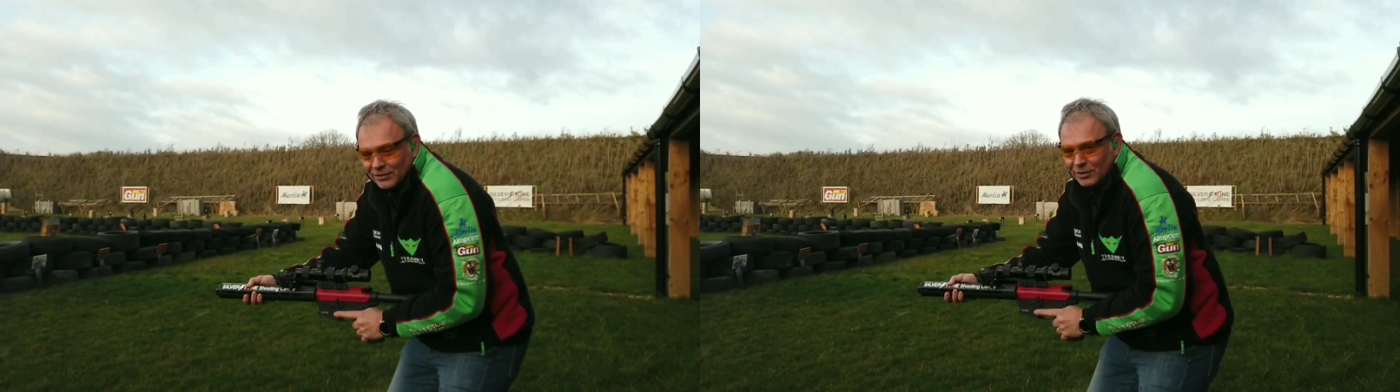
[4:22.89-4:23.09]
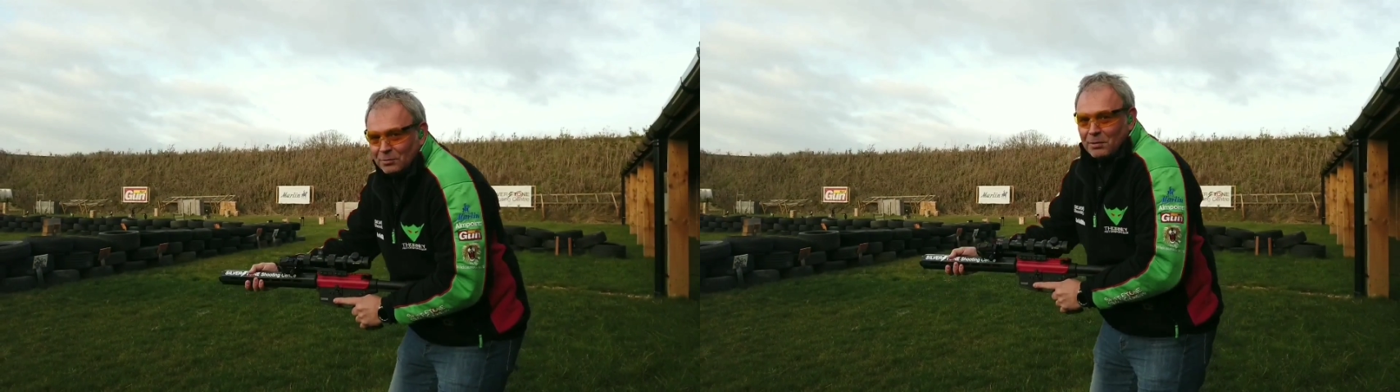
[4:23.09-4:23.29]

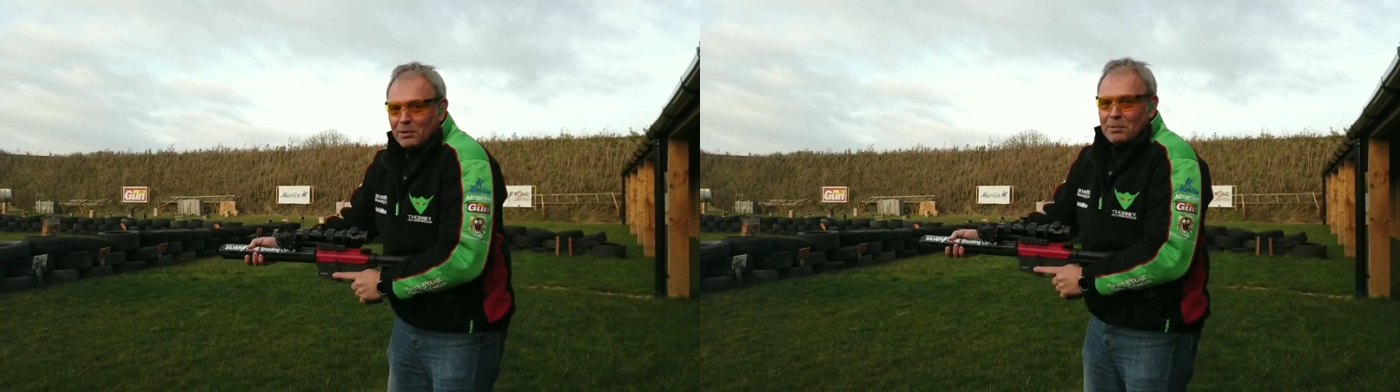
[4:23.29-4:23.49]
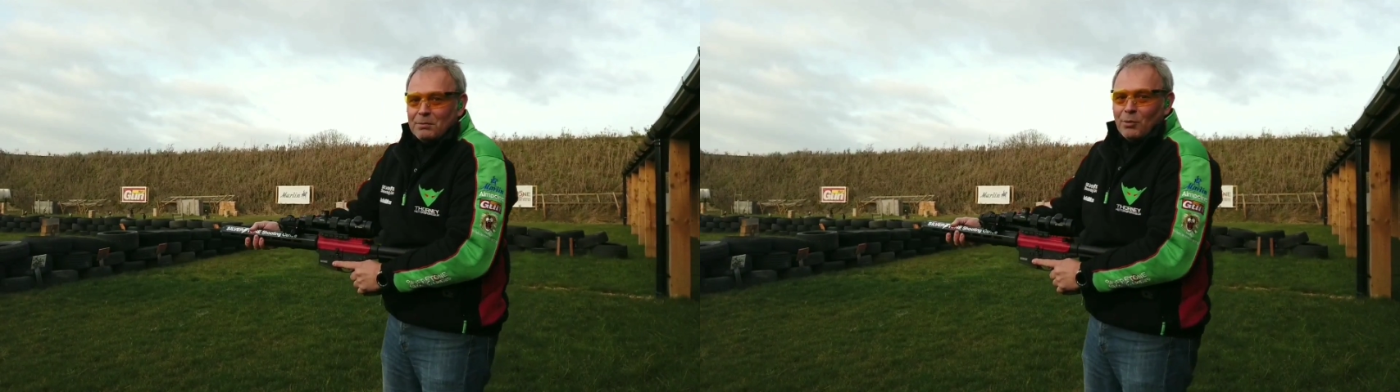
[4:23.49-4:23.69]
Some
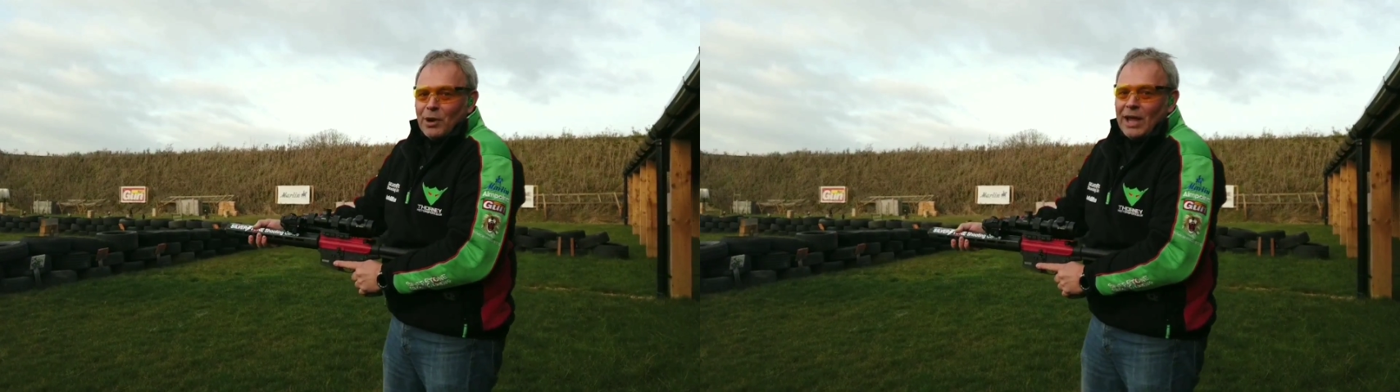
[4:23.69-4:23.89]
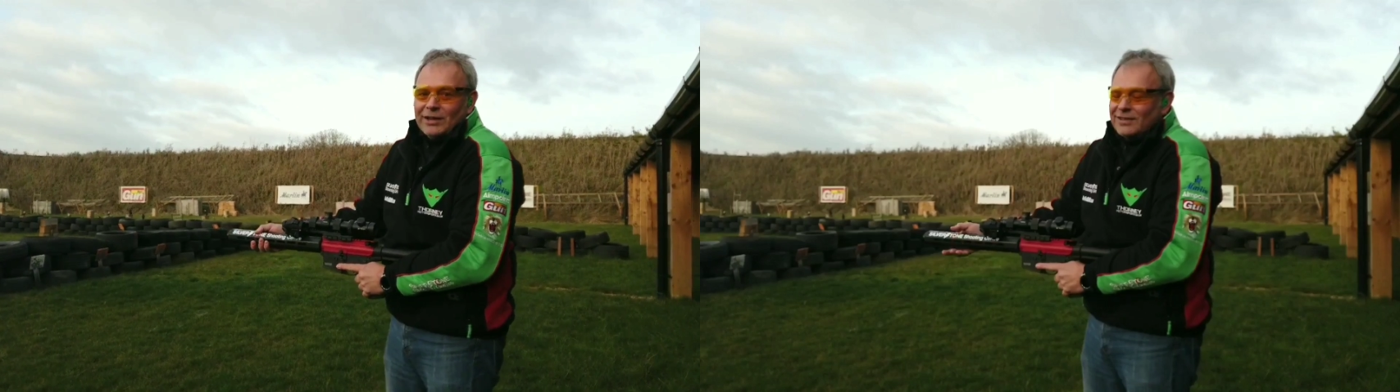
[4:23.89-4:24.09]
people are a bit
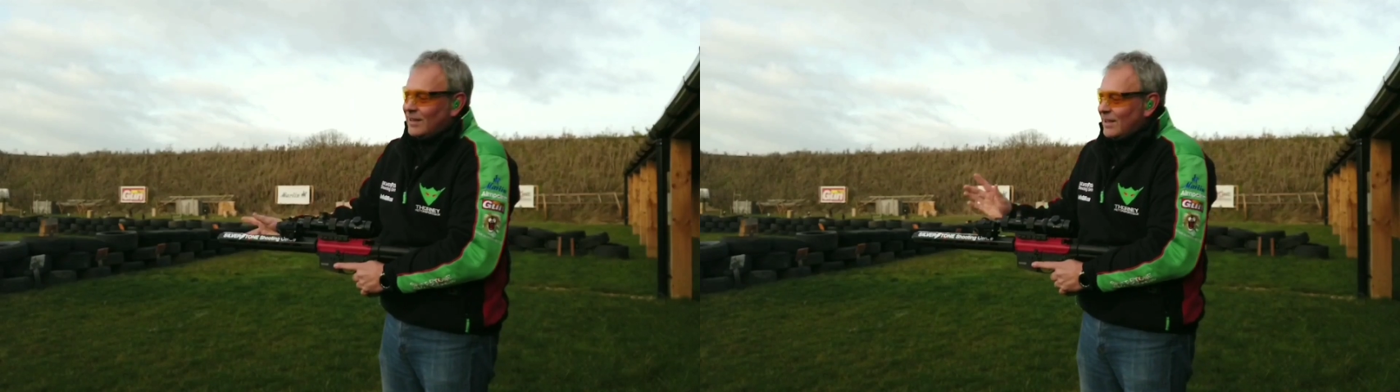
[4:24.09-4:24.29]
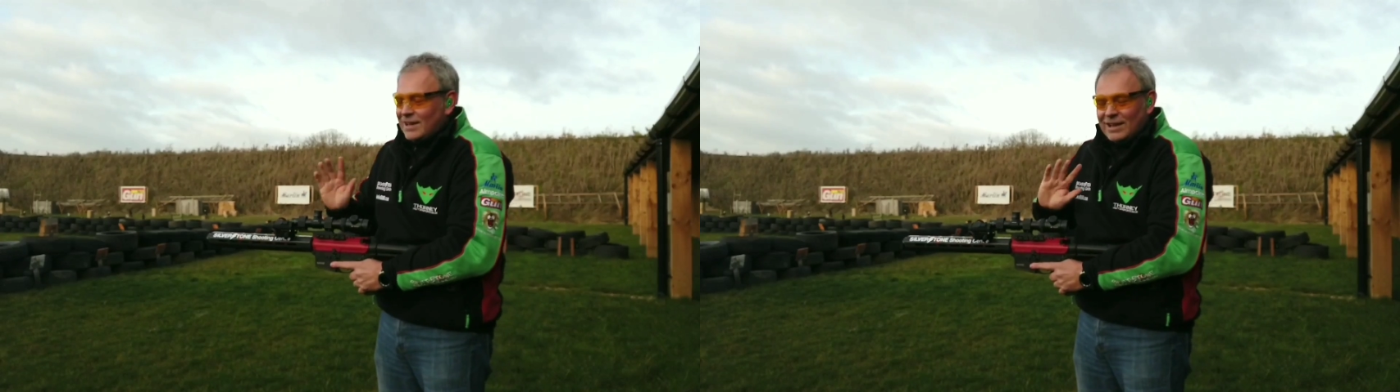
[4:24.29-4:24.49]
more
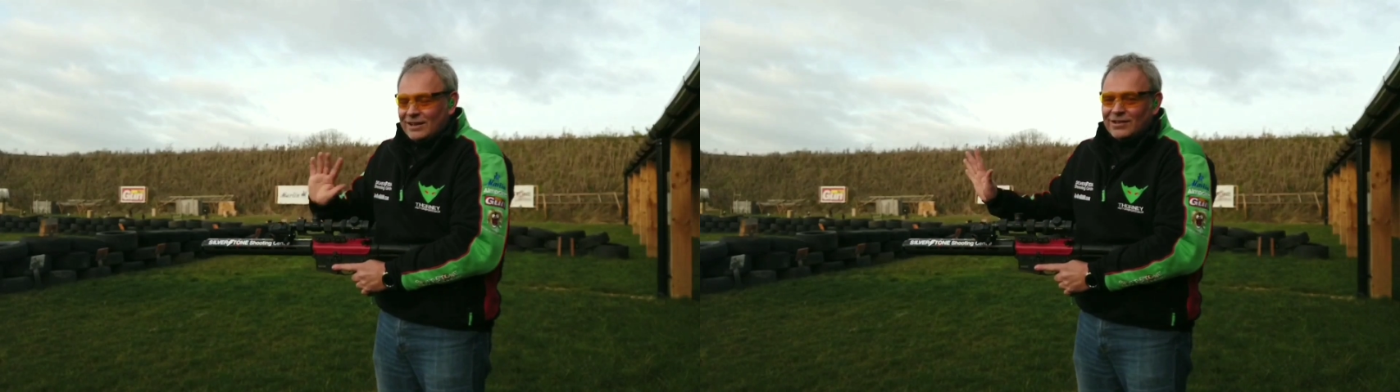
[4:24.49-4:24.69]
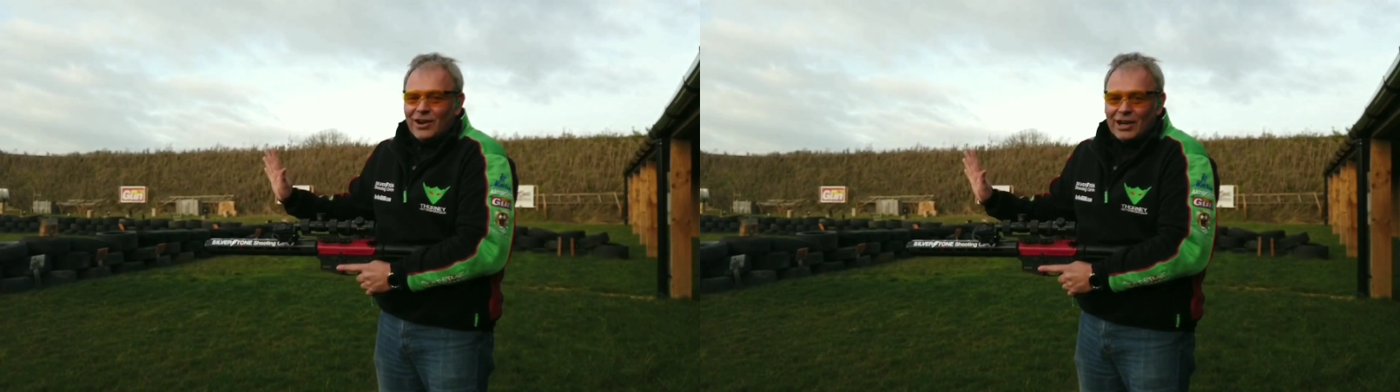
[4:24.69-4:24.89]
relaxed,
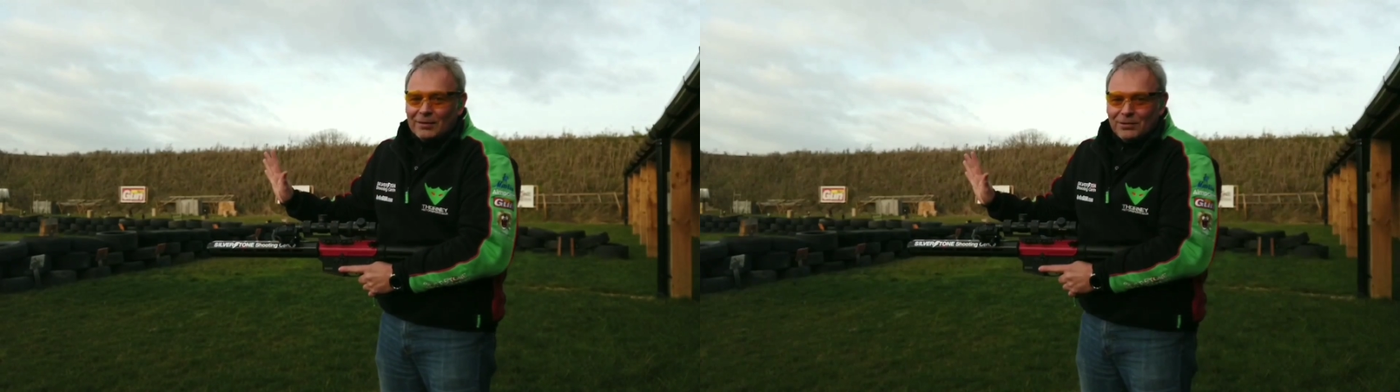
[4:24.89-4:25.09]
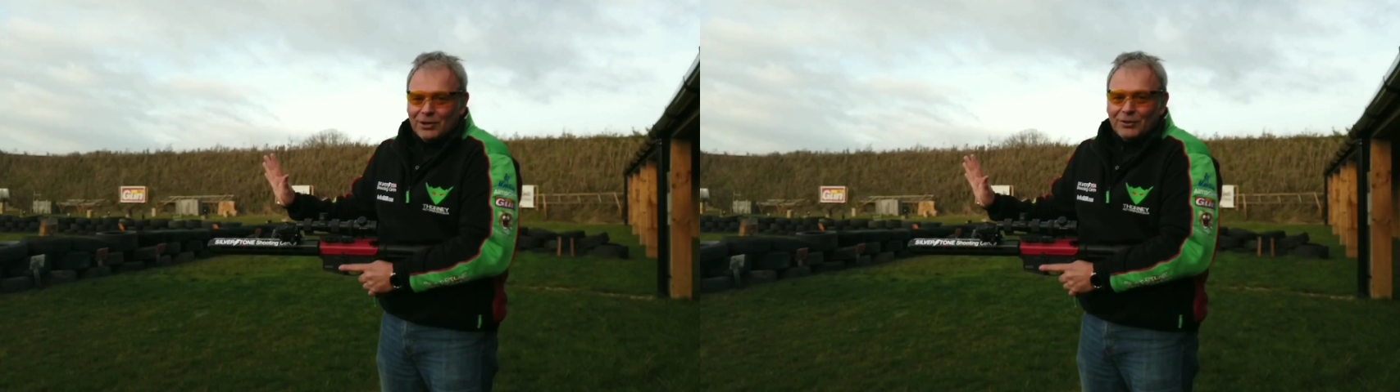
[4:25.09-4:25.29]

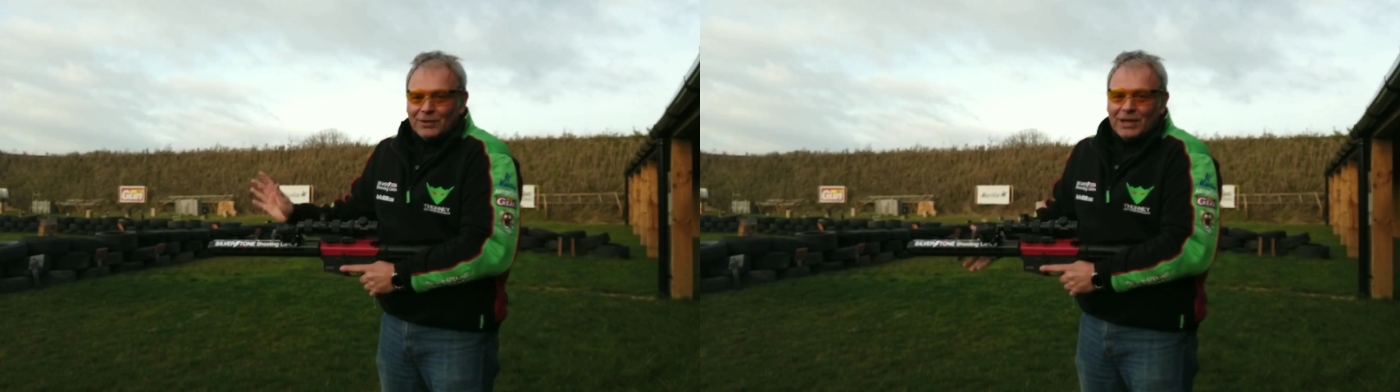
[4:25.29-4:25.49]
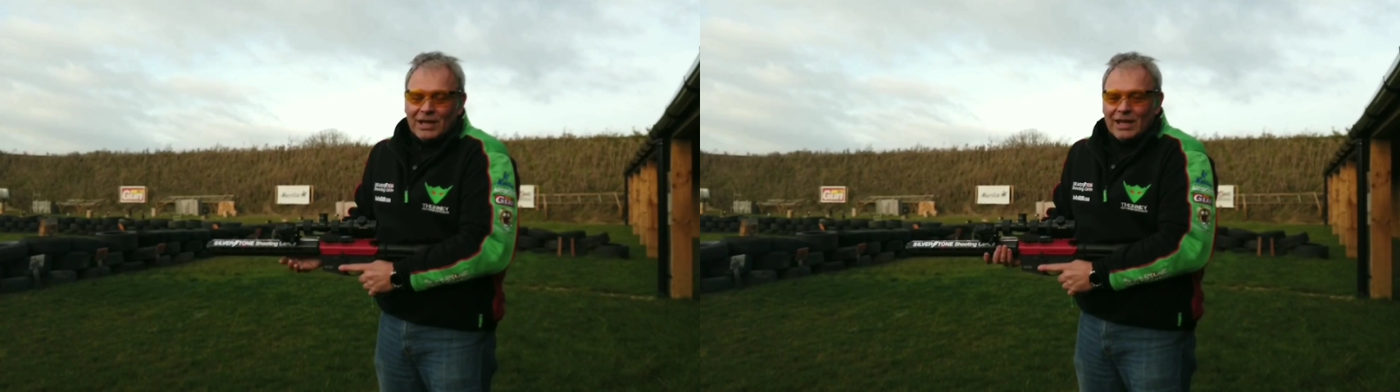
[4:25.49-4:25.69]
entirely up to you.